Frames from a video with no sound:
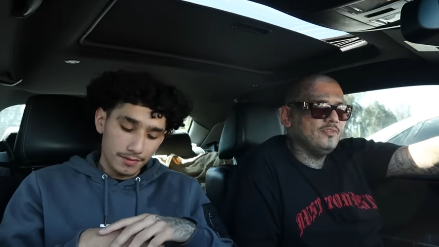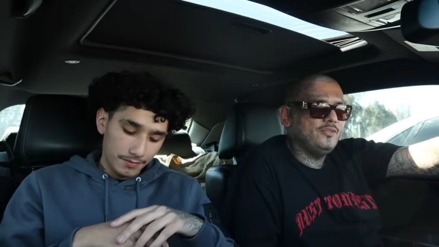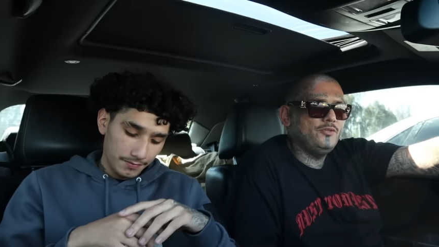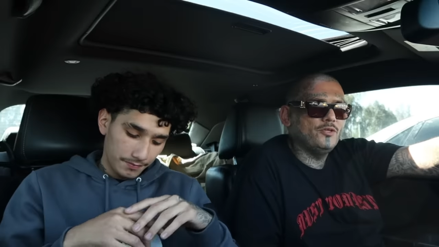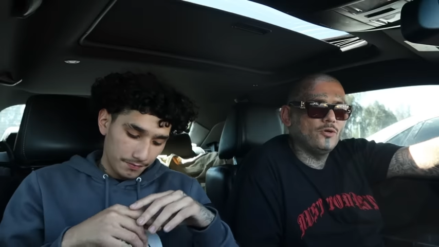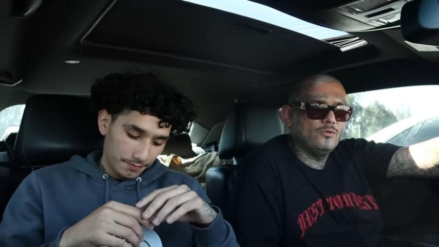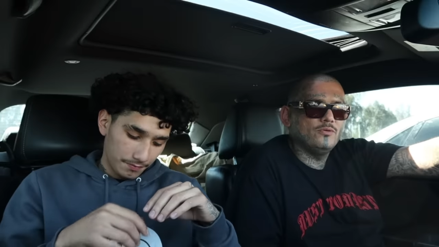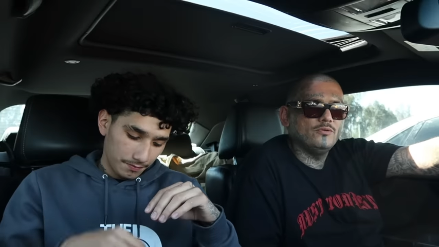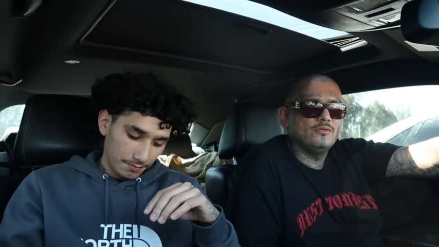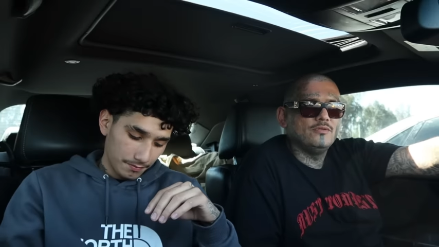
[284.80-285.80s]
Speaker 1: you know,
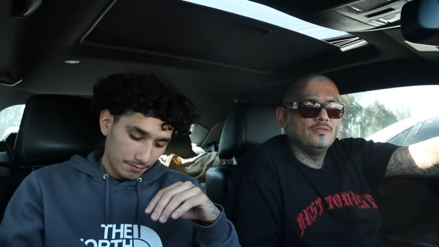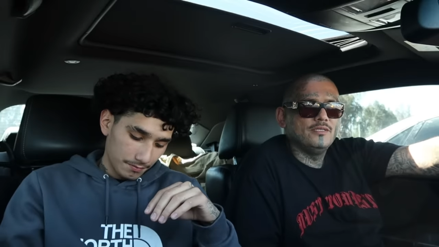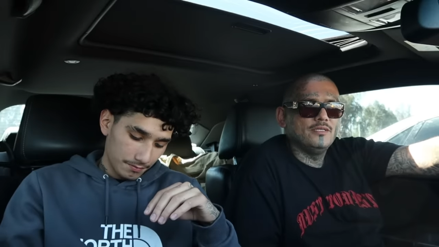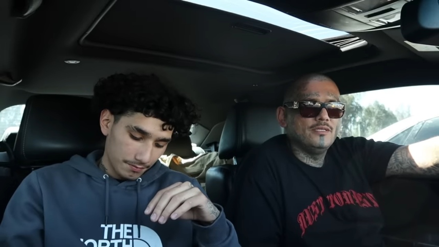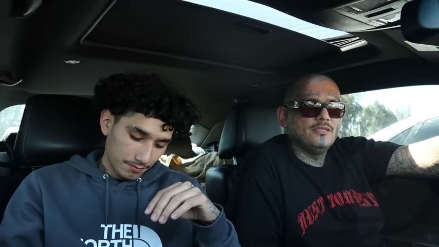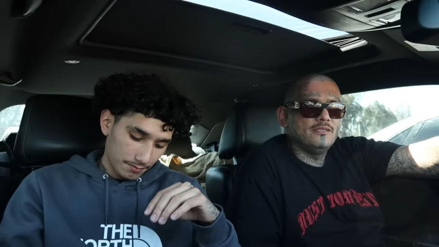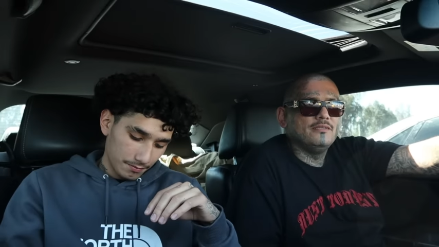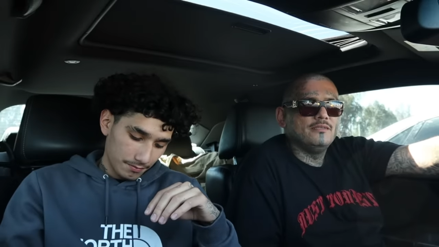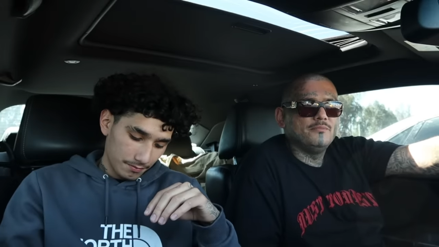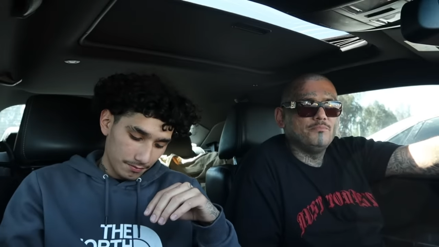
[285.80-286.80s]

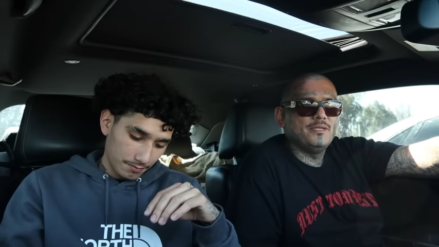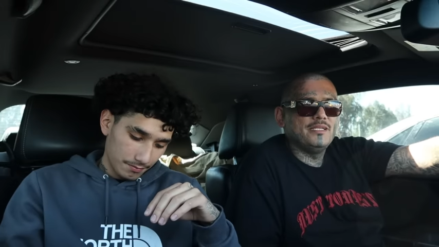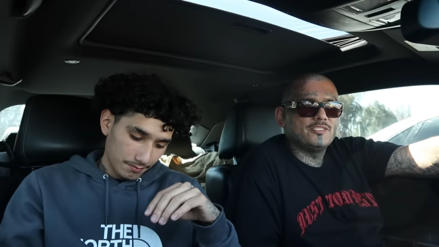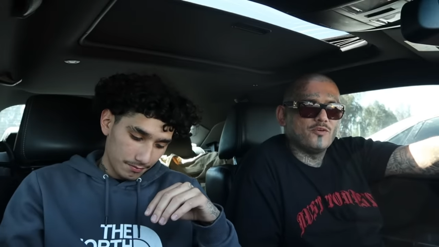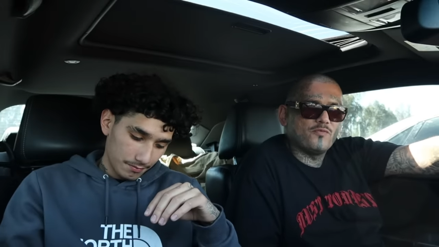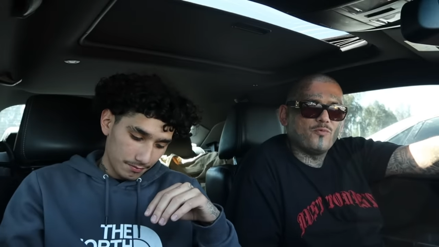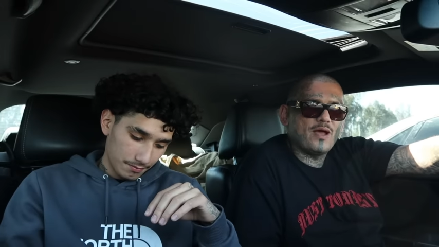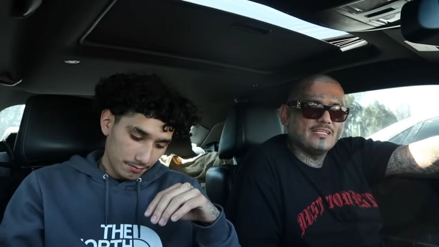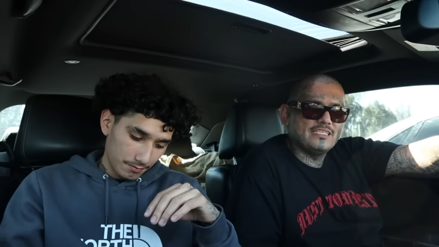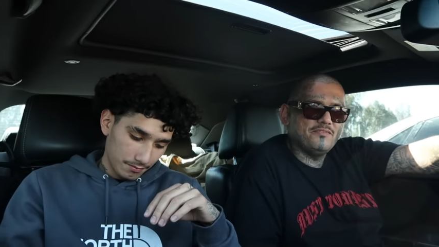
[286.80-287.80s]
business
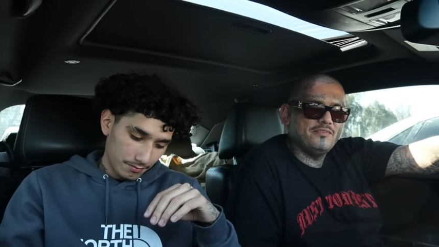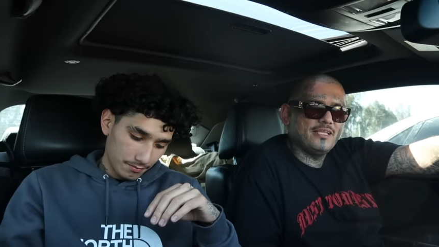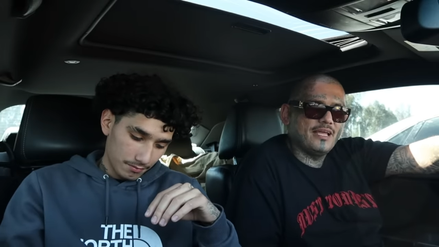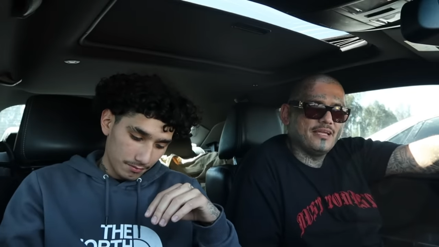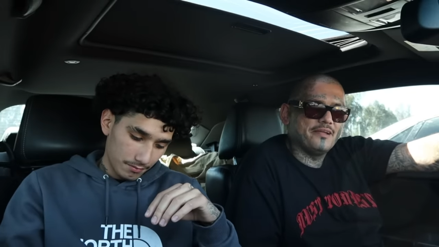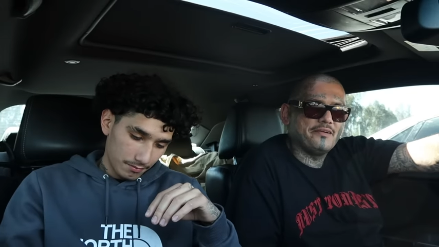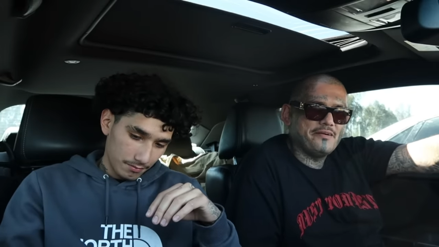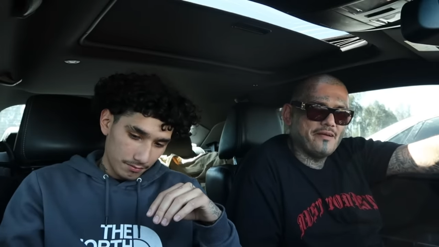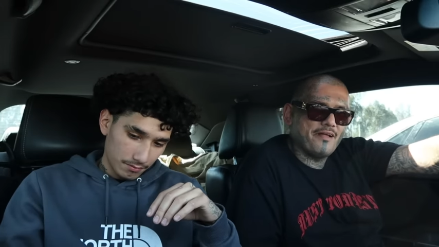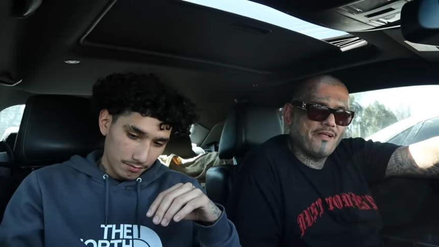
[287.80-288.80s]
overrides everything.
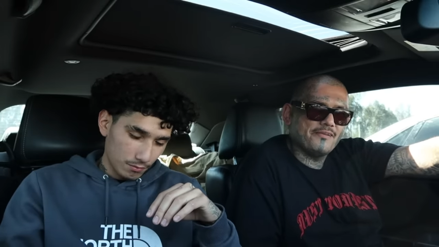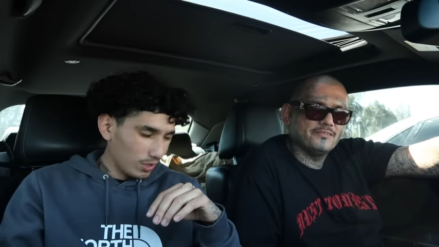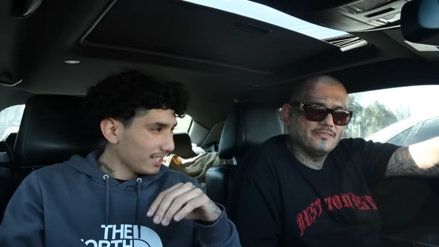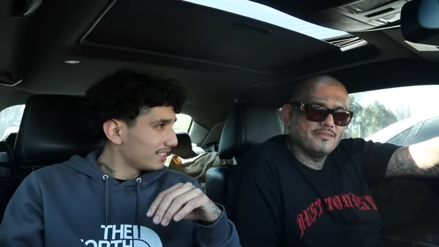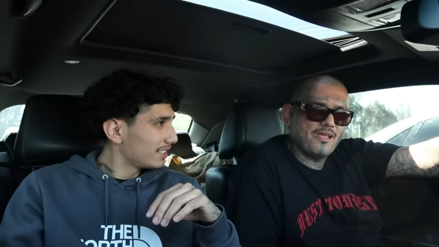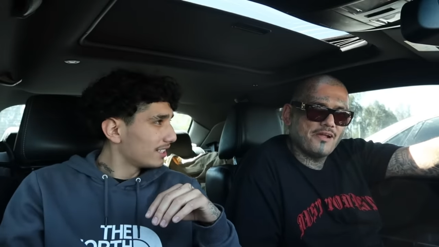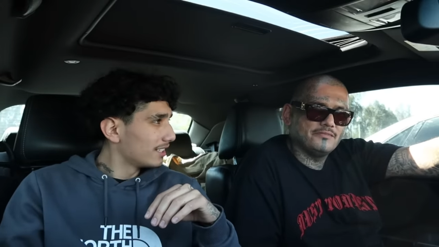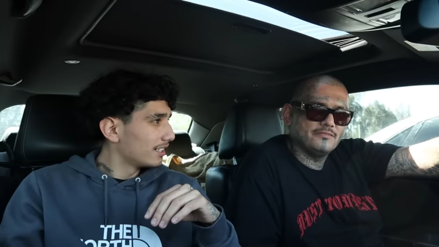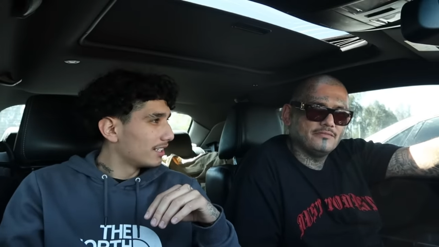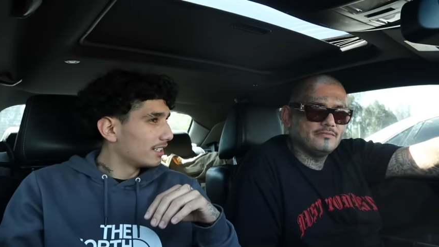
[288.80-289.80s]
What?
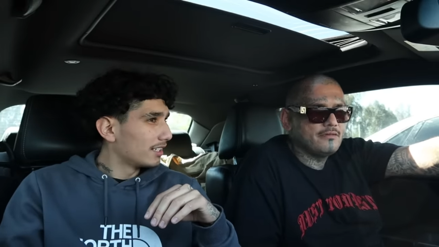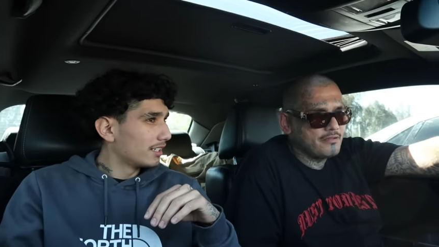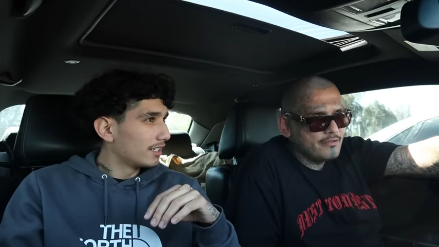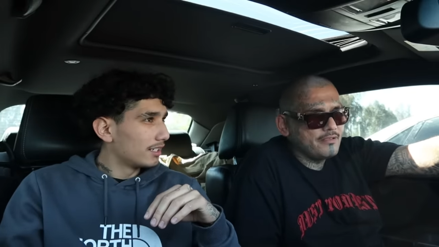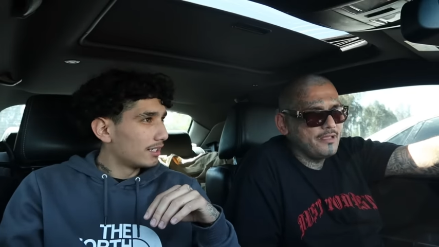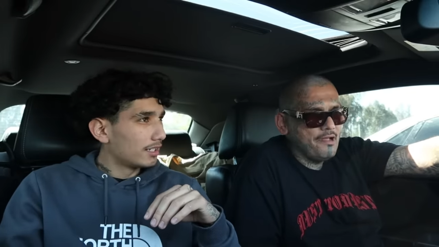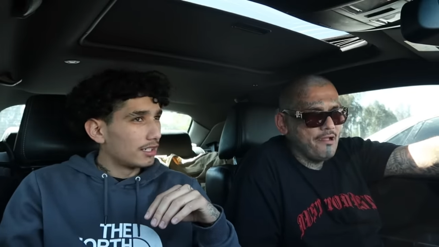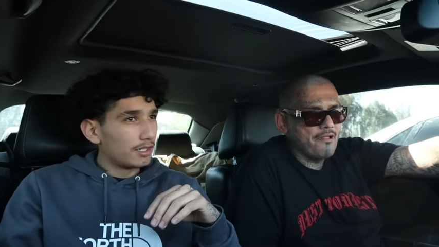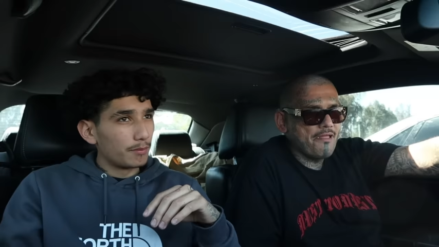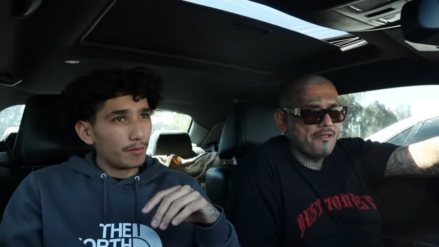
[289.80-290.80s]
Yeah.
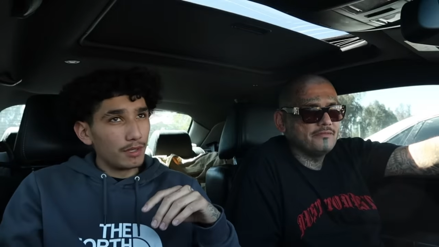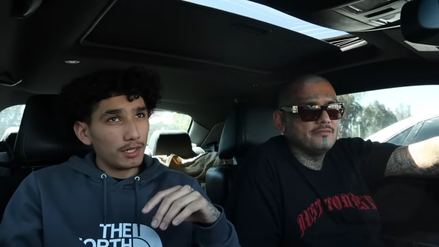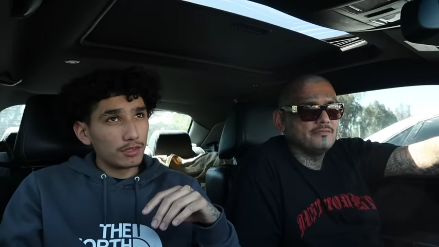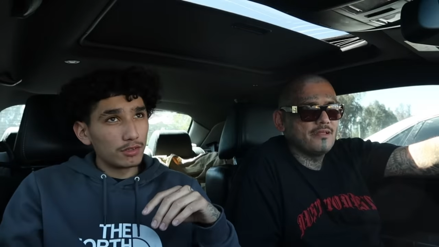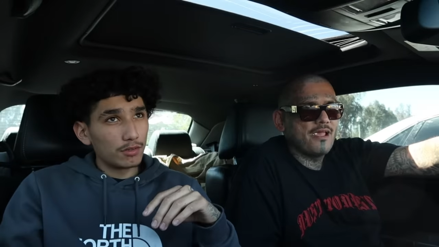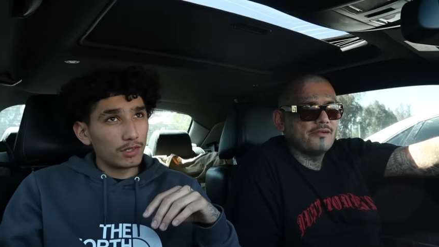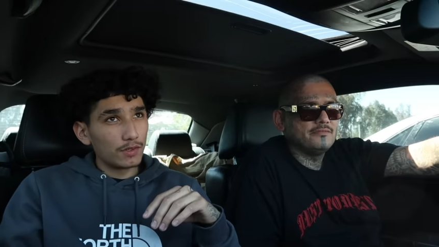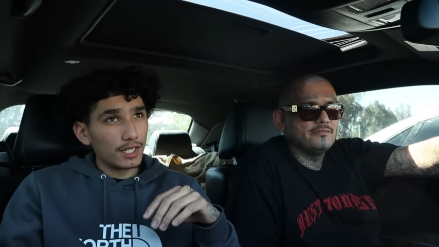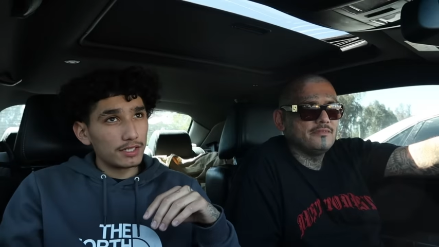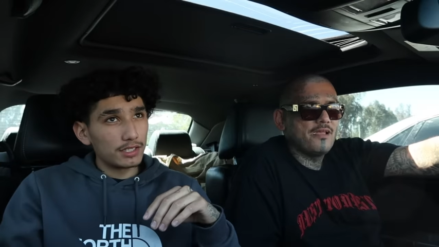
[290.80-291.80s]
Speaker 2: Business
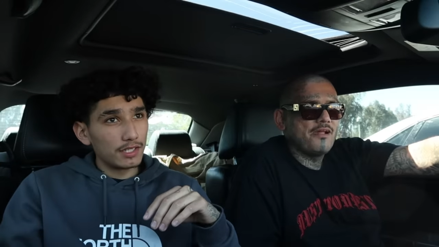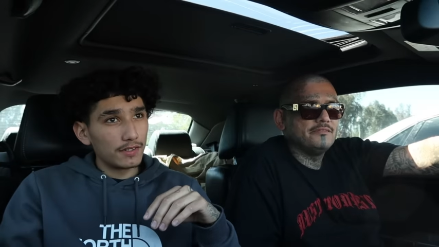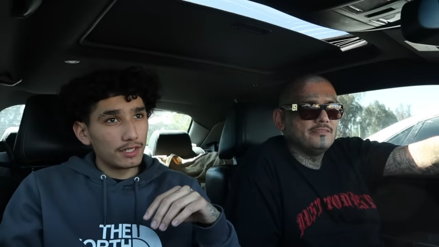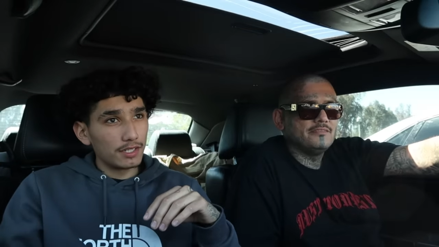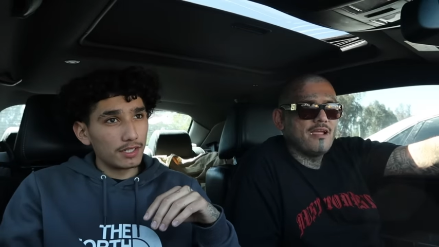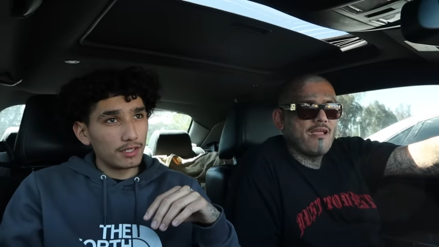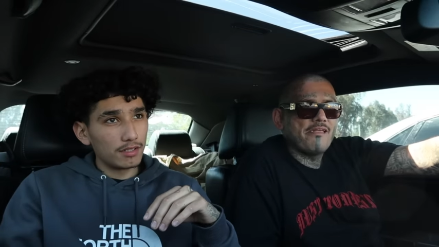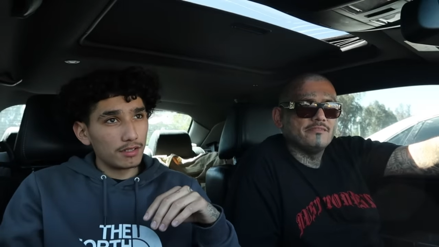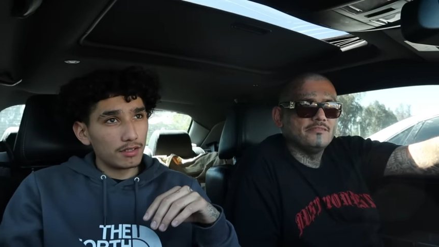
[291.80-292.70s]
overrides everything.